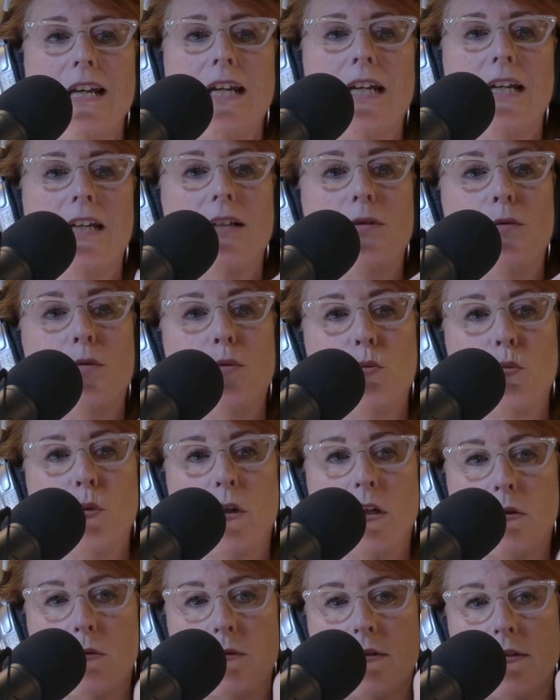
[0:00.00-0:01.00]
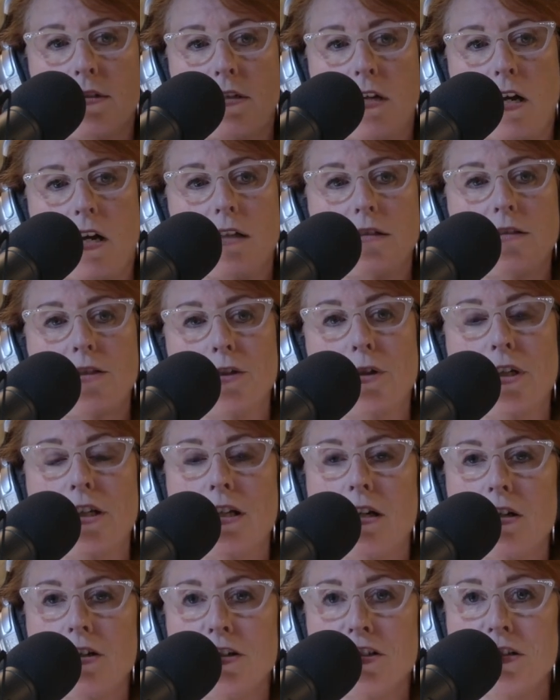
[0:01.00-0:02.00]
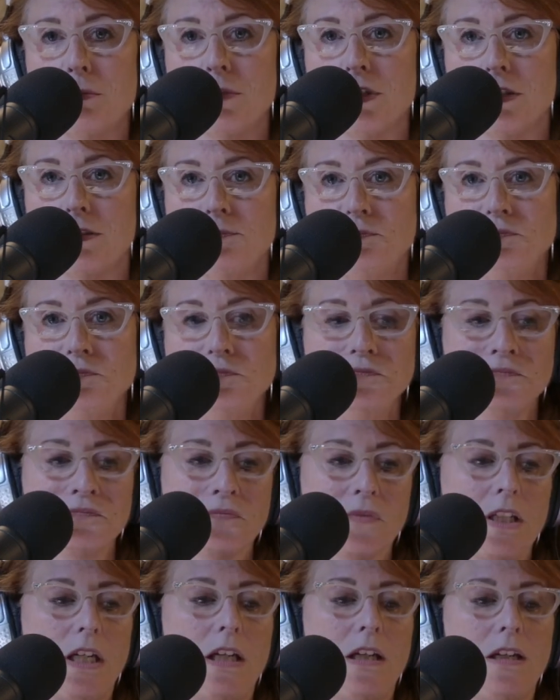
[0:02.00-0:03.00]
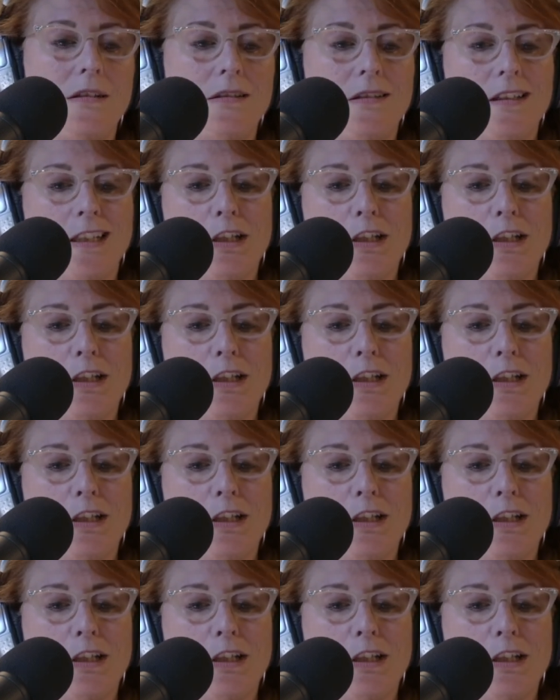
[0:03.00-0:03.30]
and where it was an ongoing argument, and